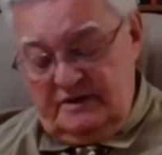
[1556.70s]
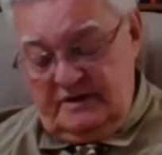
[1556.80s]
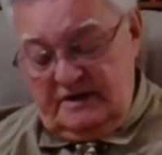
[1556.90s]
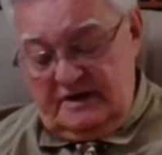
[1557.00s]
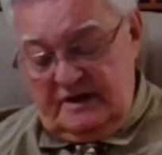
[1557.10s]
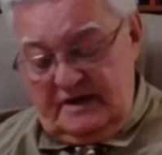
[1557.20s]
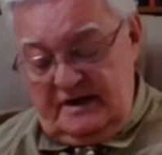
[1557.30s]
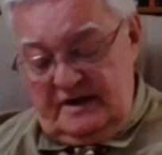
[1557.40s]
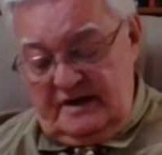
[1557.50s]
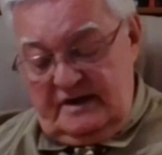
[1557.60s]

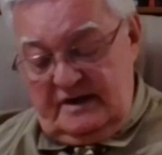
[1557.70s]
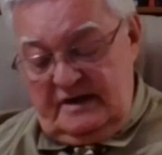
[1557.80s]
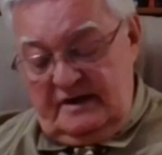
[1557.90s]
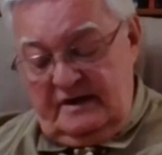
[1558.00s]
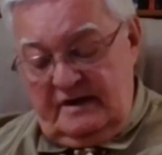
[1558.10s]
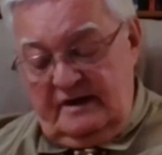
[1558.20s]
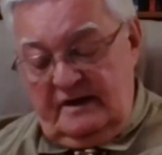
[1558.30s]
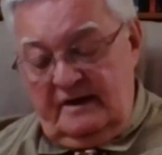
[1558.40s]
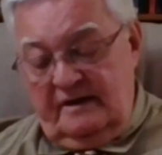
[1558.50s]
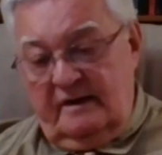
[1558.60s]

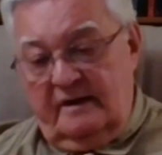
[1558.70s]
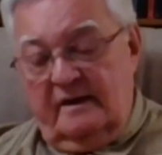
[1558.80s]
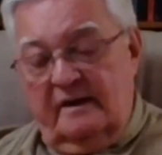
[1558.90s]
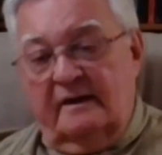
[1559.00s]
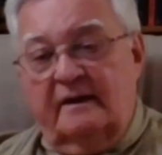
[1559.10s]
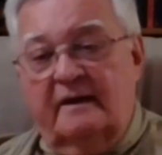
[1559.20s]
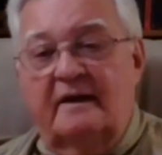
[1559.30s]
[no speech]